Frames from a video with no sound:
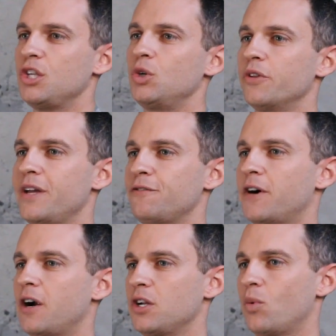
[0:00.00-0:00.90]
You will then
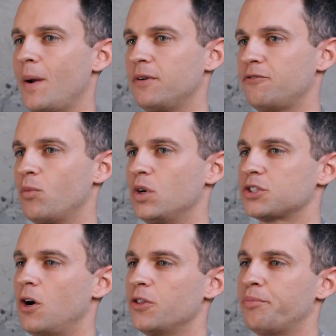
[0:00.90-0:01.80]
fire your weapon from
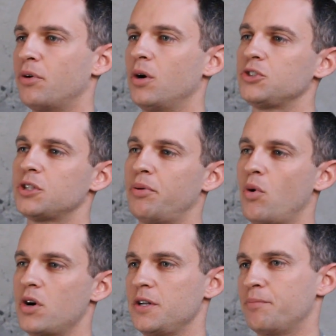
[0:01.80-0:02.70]
what's called the prone
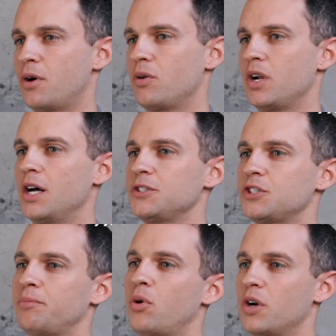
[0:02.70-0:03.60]
supported and prone
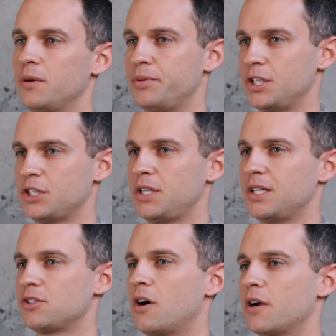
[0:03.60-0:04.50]
unsupported position
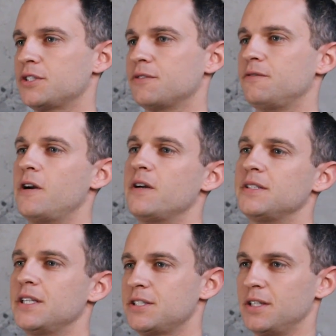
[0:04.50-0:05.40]
at targets of
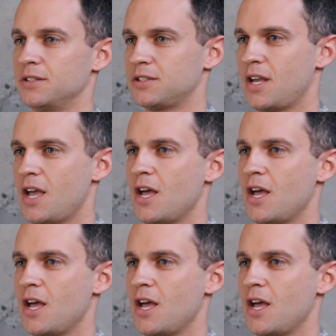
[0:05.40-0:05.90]
varying distance.